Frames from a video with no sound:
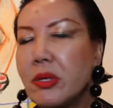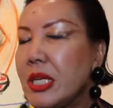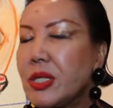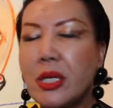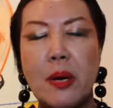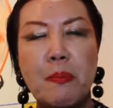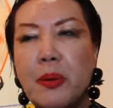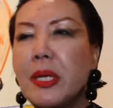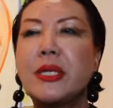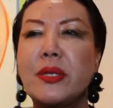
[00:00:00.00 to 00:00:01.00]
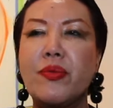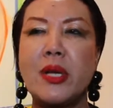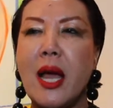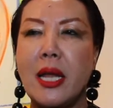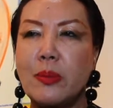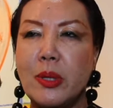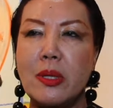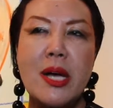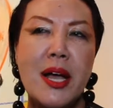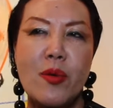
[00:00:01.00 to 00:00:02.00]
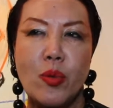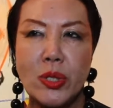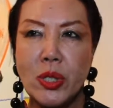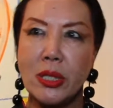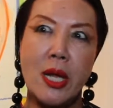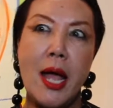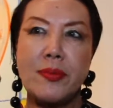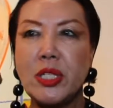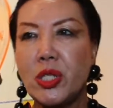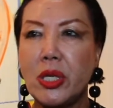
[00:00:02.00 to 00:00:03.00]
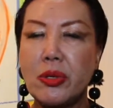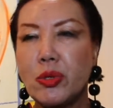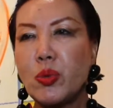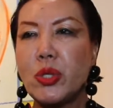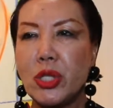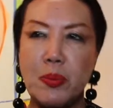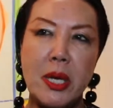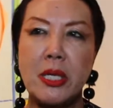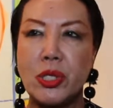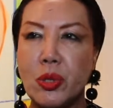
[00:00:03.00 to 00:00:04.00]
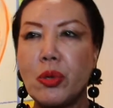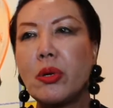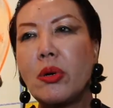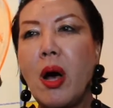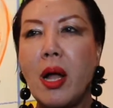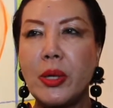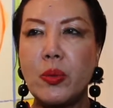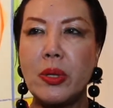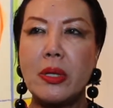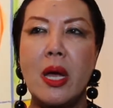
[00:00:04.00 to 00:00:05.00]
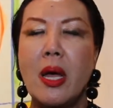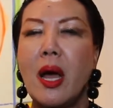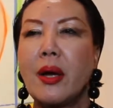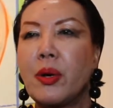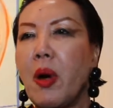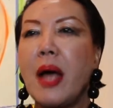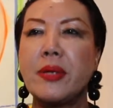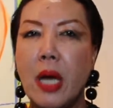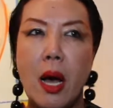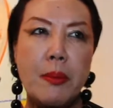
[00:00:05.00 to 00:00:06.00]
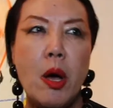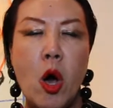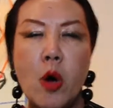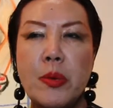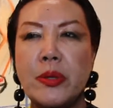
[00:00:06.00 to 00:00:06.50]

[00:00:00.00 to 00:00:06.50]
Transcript: is a complete different animal. For instance, I have the Cedars, which is my historical Hollywood Grand Dame home.